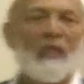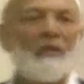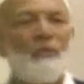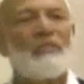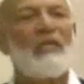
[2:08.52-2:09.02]

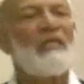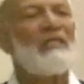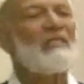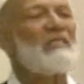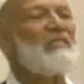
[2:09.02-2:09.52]
And you say
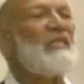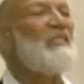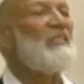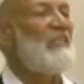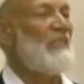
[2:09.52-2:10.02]
this is the
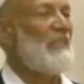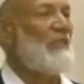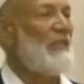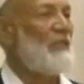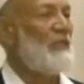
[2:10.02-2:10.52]

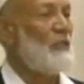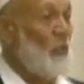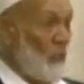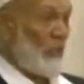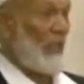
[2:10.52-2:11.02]
Injil.
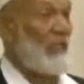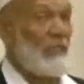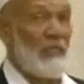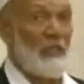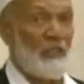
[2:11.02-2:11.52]
You say
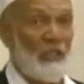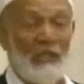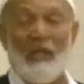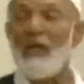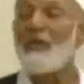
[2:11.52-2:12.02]
this is the Injil.